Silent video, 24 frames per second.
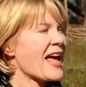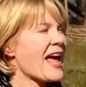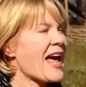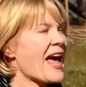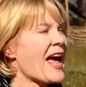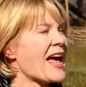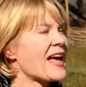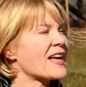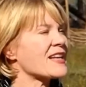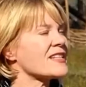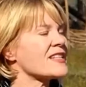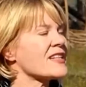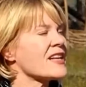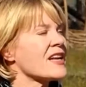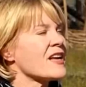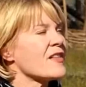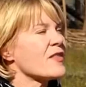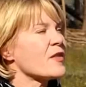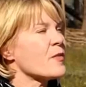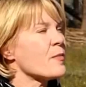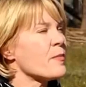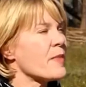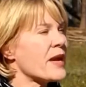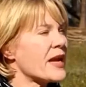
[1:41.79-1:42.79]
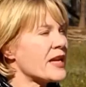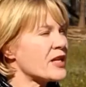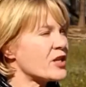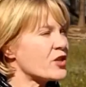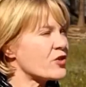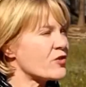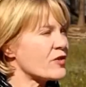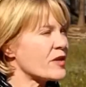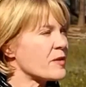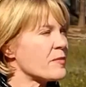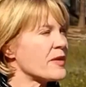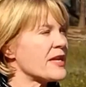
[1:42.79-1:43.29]
as the
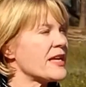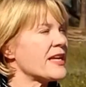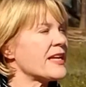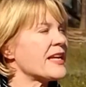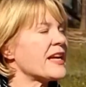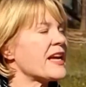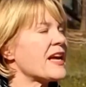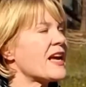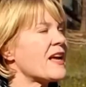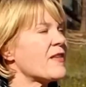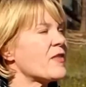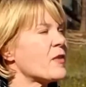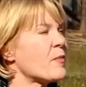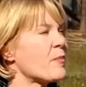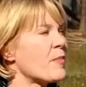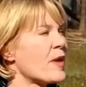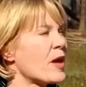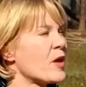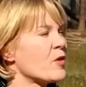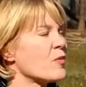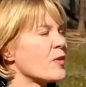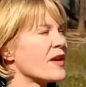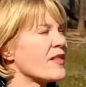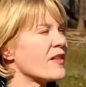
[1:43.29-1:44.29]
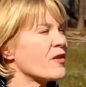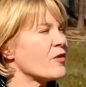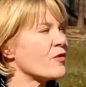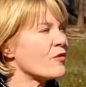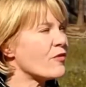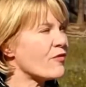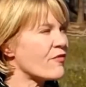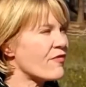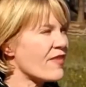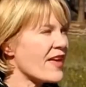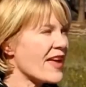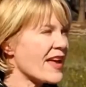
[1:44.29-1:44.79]
mainstream media and the Beltway who
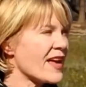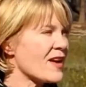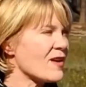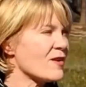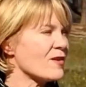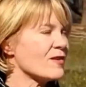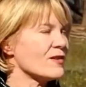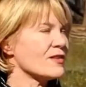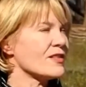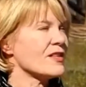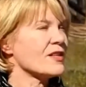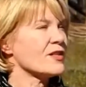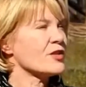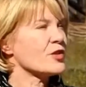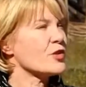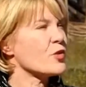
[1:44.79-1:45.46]
failed